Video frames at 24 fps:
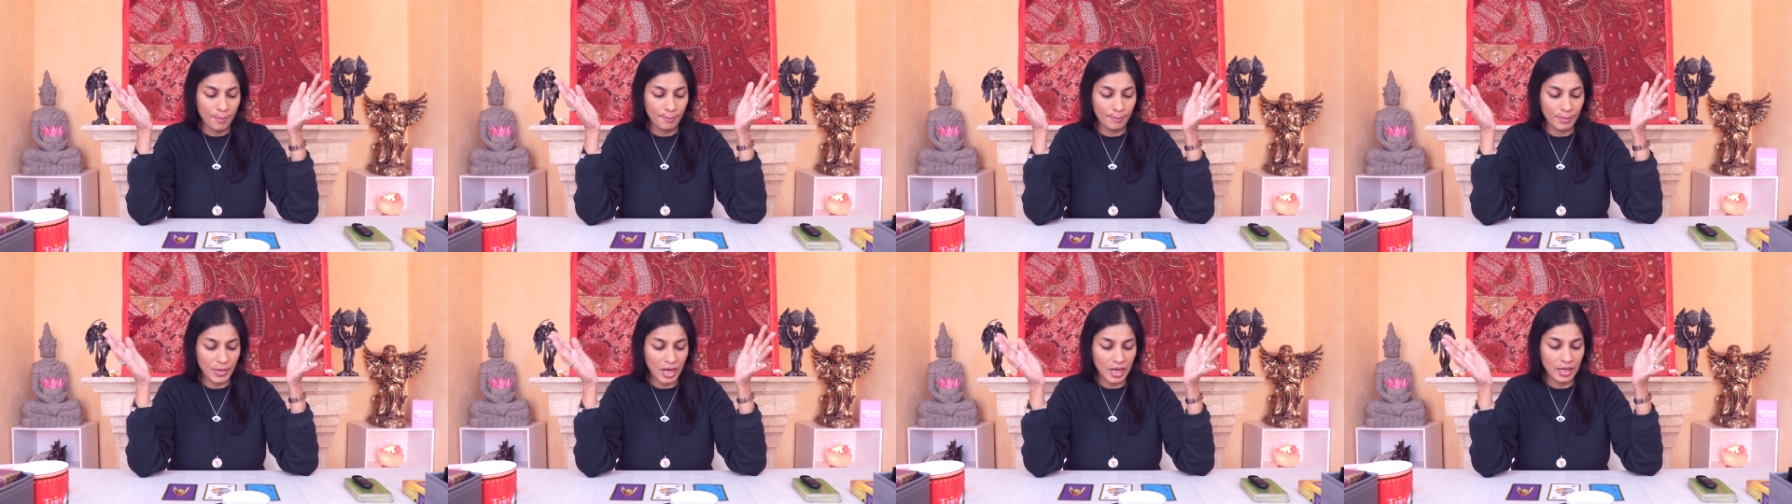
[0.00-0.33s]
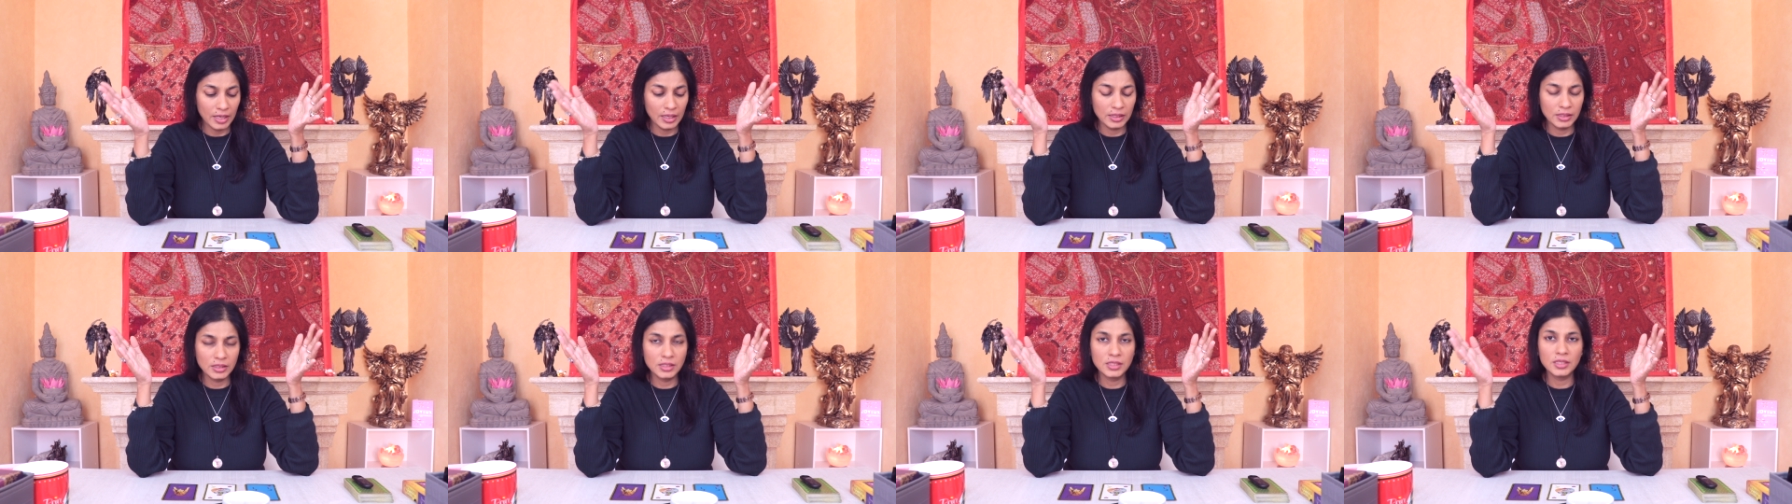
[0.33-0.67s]

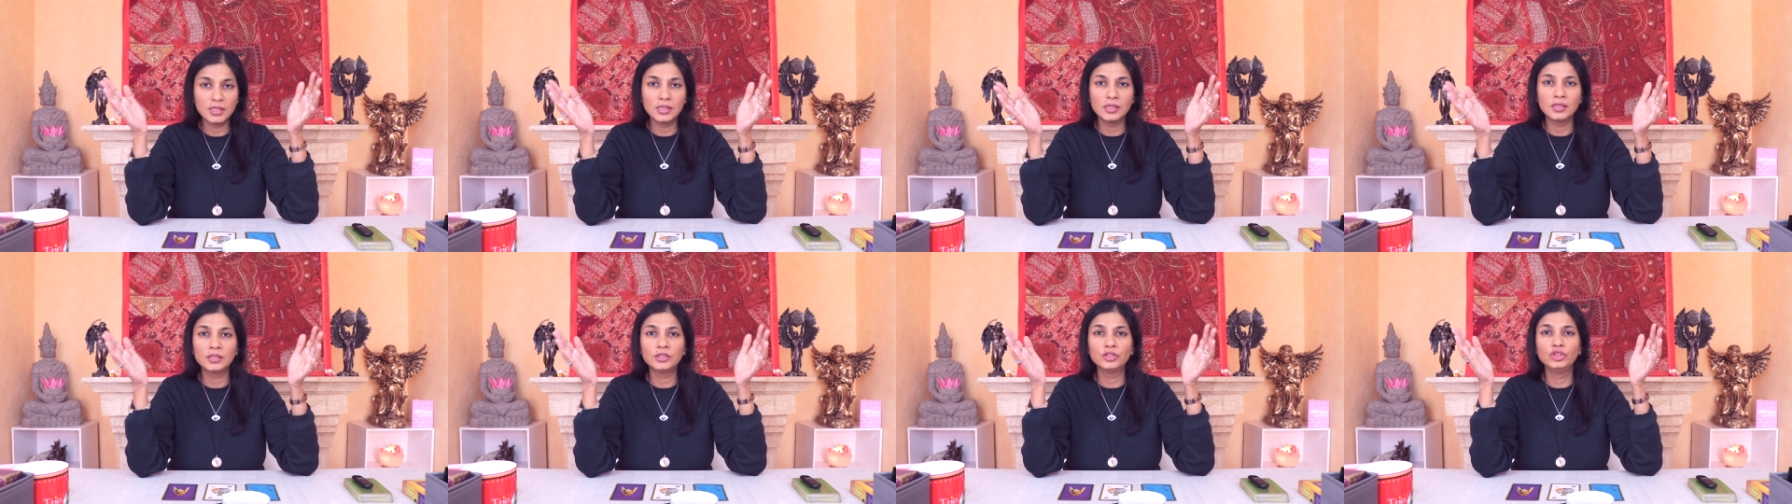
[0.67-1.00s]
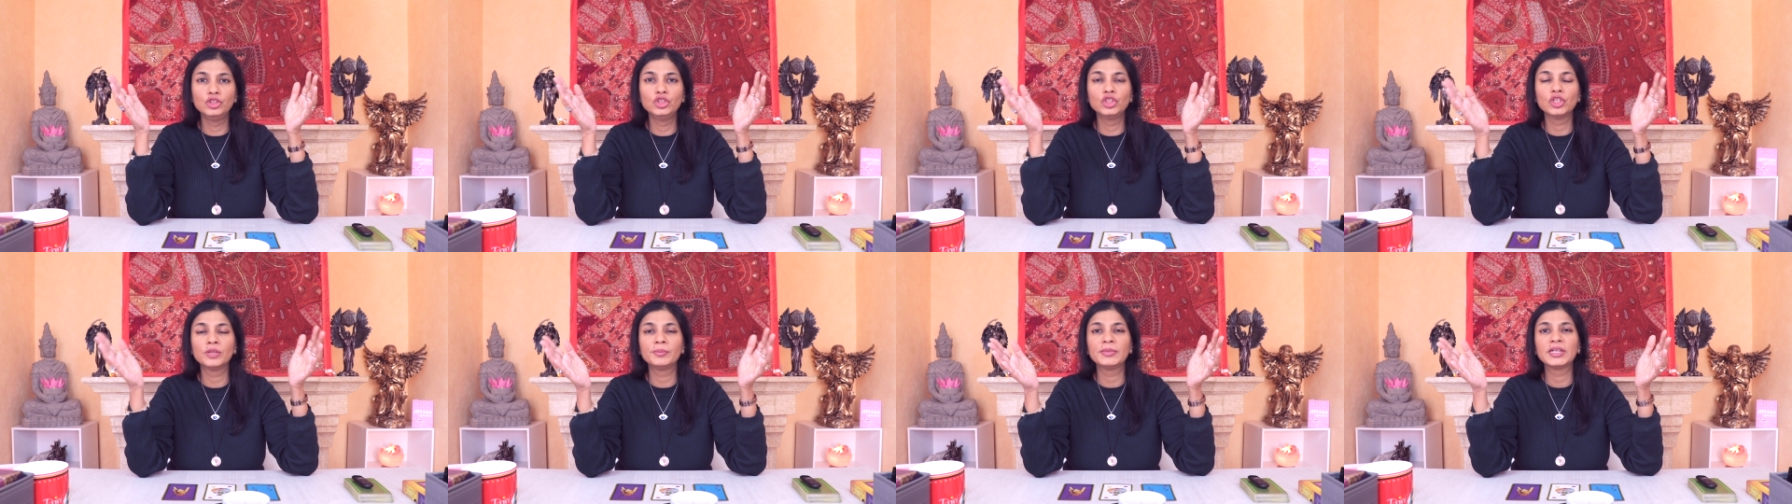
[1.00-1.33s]
my dear
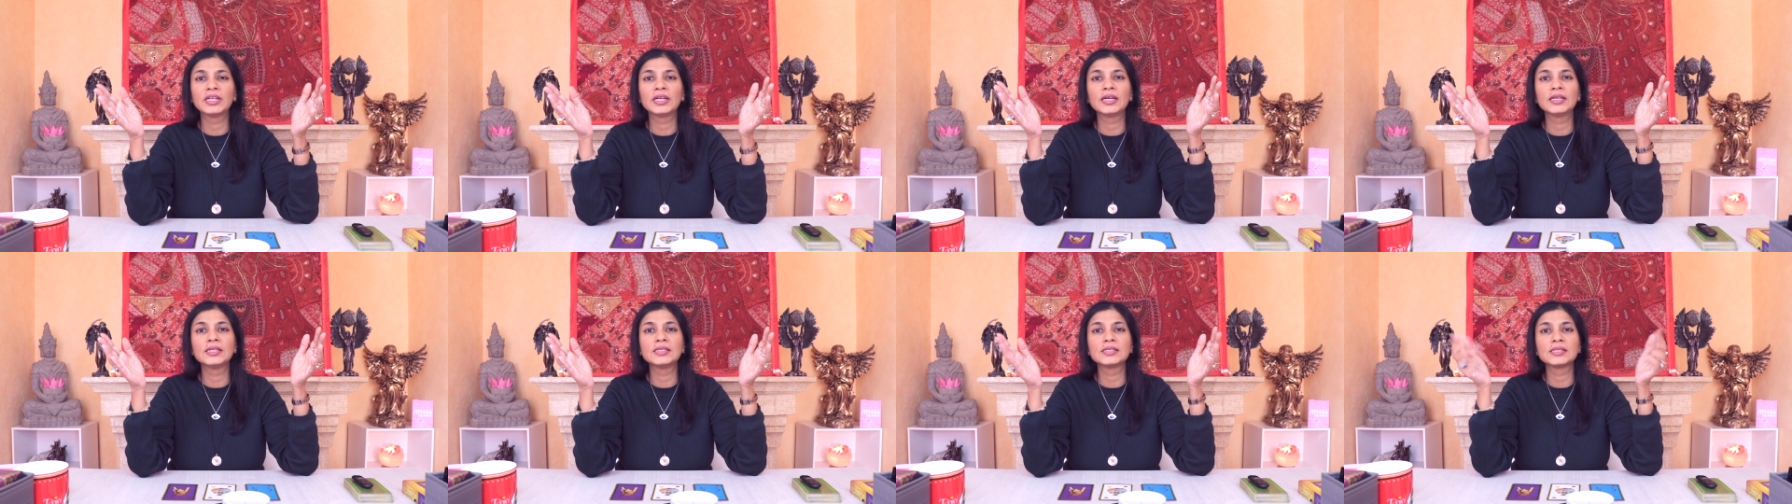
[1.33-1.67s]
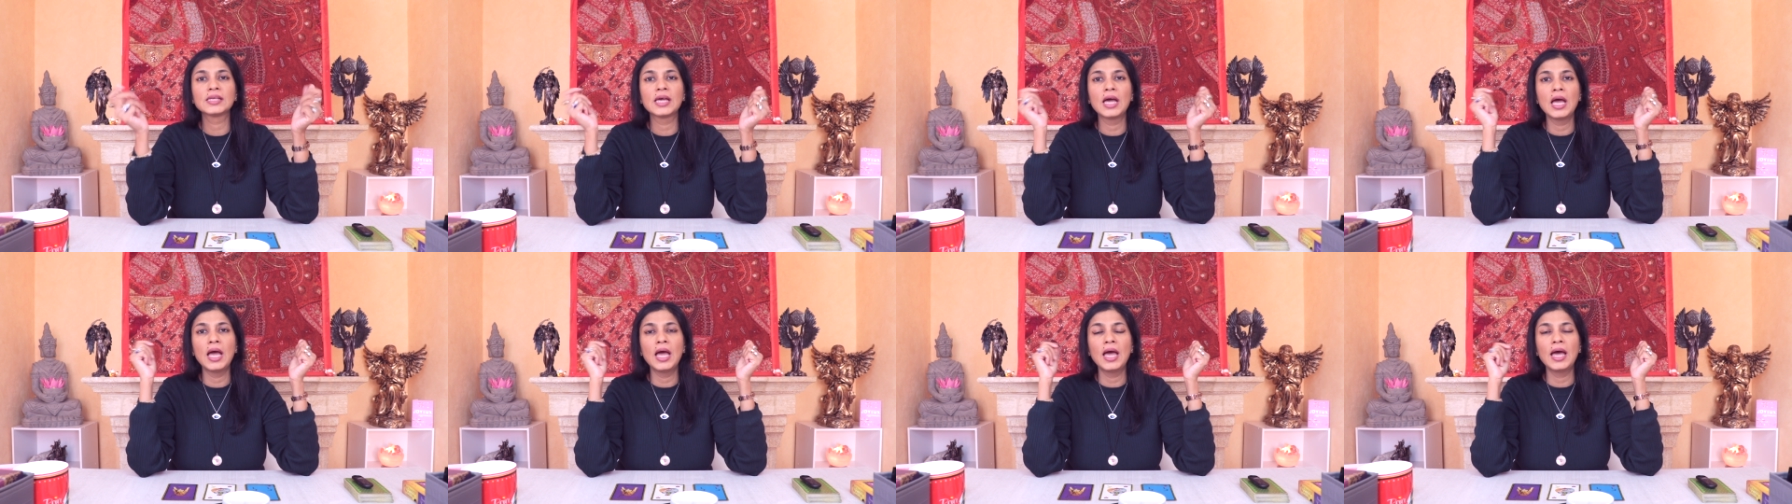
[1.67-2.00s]
Geminis.